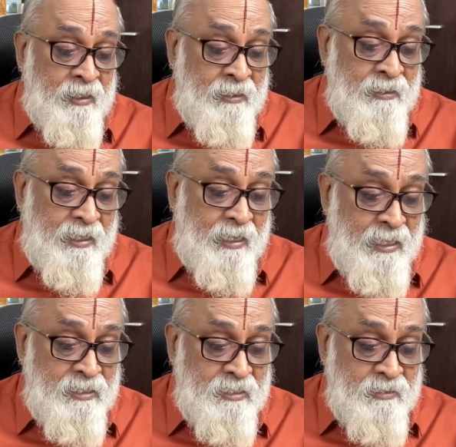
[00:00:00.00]
In the
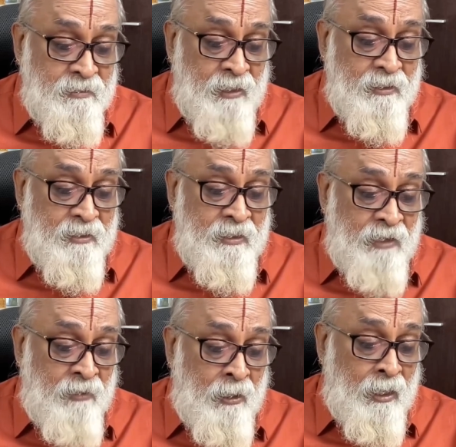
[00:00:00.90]
case that
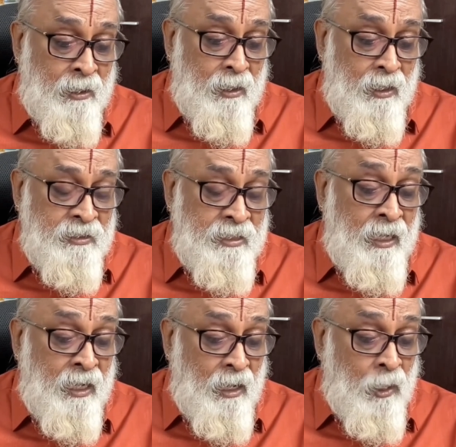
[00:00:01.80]

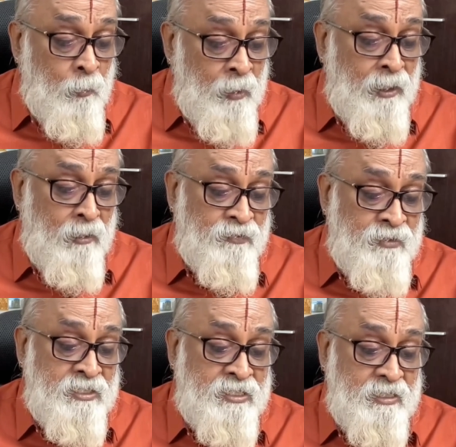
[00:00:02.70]
they are aware
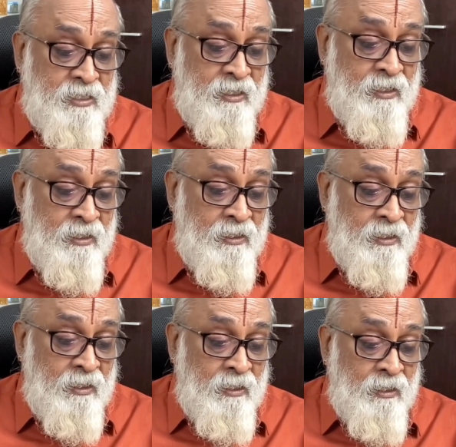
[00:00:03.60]
of this,
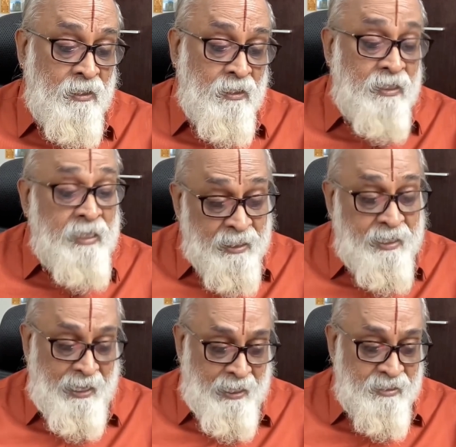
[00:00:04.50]
in